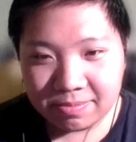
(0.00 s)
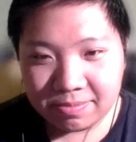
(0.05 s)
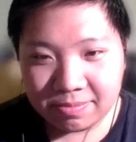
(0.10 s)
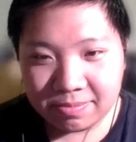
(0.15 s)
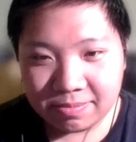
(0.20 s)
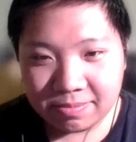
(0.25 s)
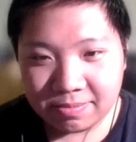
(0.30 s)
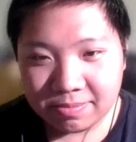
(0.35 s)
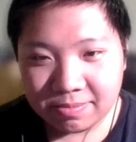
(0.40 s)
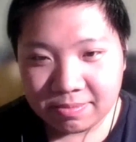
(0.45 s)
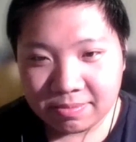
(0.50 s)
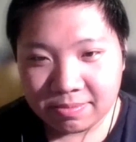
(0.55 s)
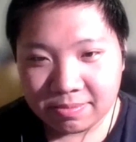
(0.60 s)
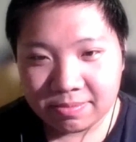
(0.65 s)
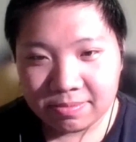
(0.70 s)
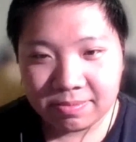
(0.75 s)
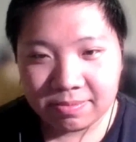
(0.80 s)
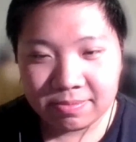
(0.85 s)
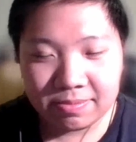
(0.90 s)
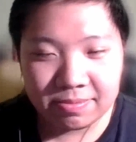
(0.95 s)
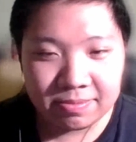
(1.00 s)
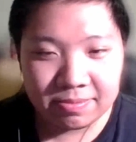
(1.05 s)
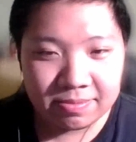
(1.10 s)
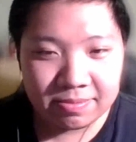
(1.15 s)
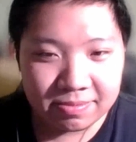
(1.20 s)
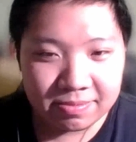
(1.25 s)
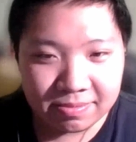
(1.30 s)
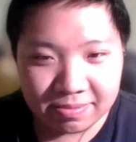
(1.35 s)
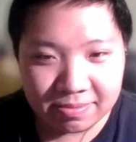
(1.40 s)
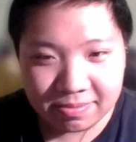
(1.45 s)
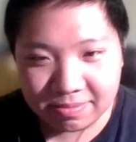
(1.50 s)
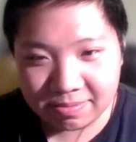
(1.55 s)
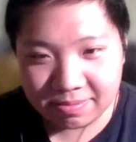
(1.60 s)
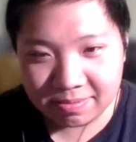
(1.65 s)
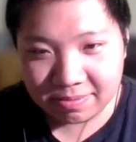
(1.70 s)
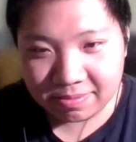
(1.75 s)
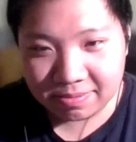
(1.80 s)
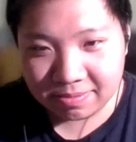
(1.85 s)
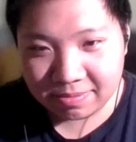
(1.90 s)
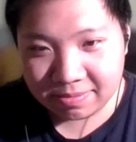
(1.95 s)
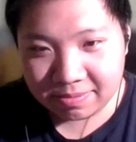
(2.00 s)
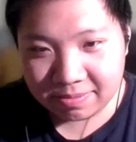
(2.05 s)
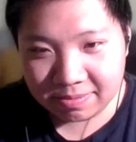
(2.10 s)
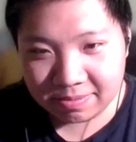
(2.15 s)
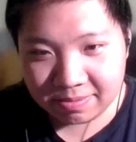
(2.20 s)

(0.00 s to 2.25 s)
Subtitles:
The person shown says nothing.